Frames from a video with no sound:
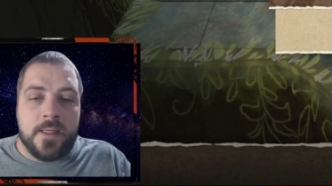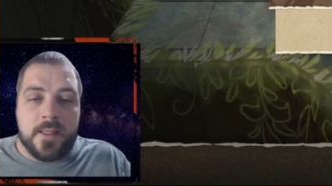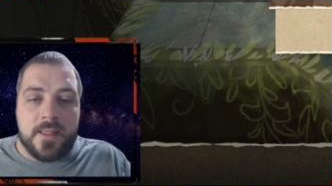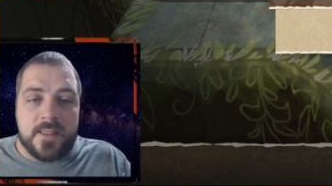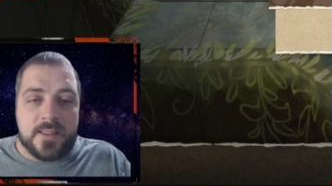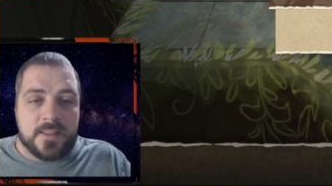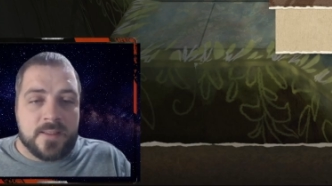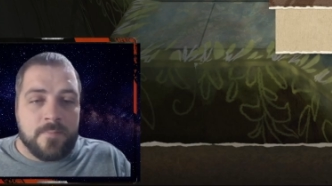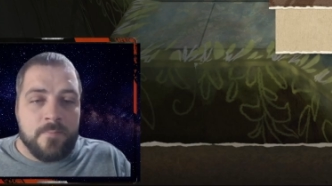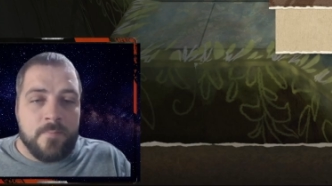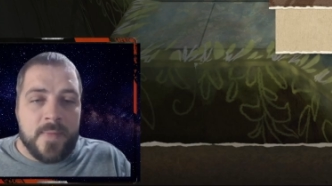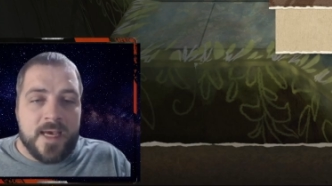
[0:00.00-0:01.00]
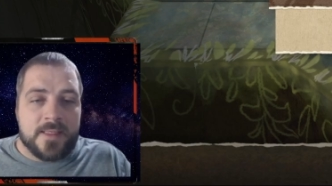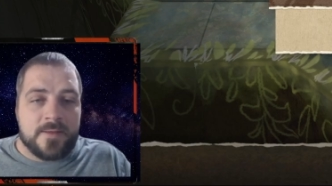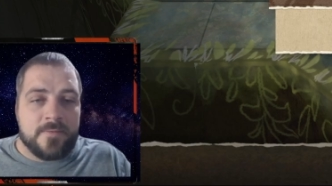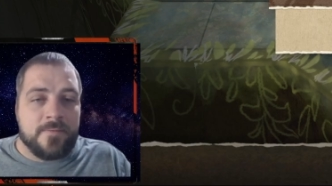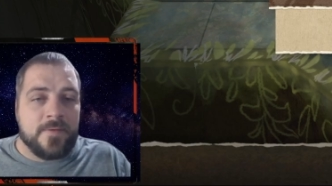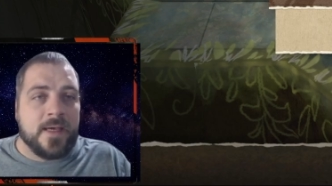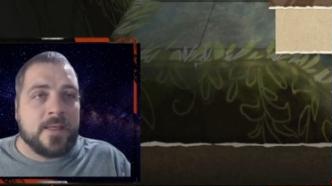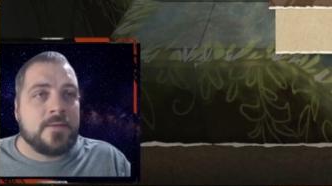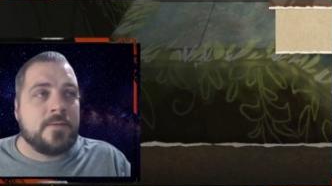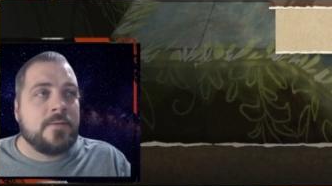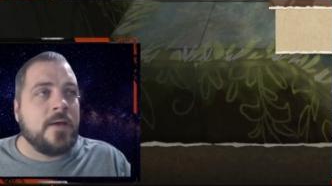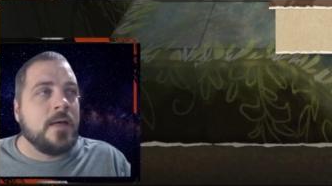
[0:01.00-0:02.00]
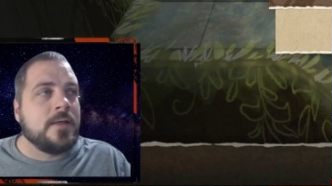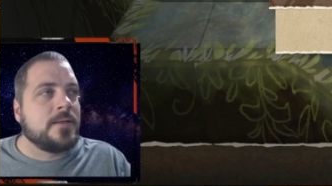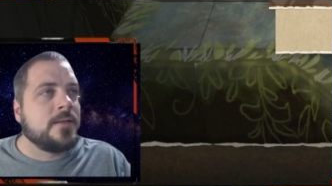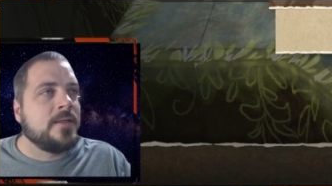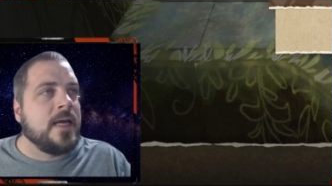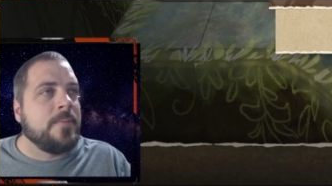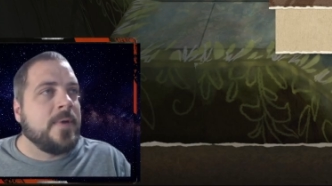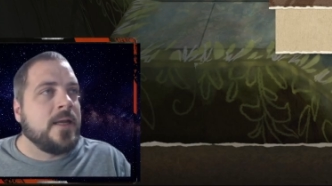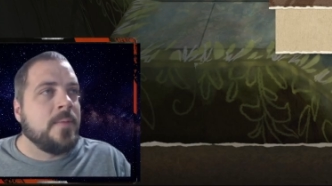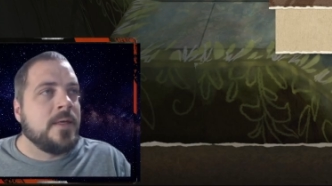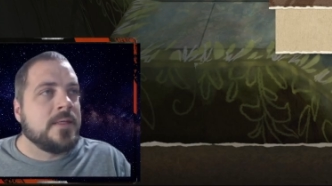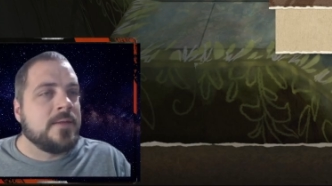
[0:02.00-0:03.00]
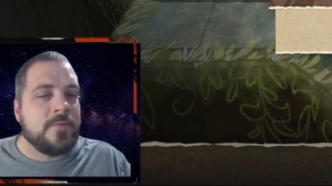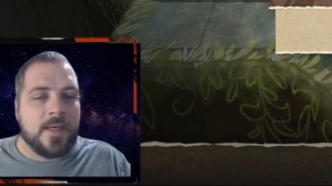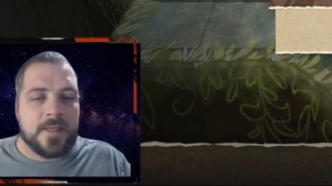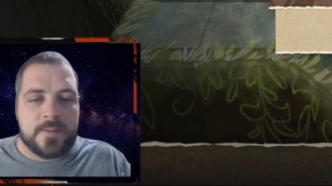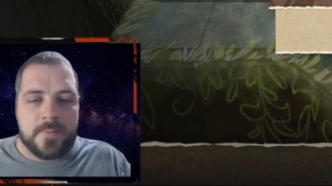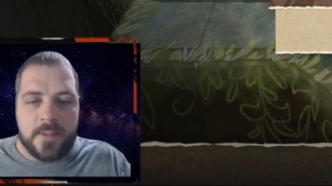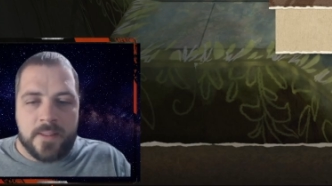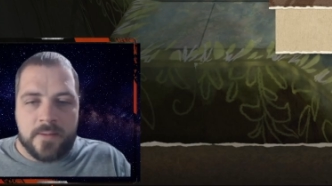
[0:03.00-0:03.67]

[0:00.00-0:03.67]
This is some Mass Effect Husks-type enemies, if you ask me.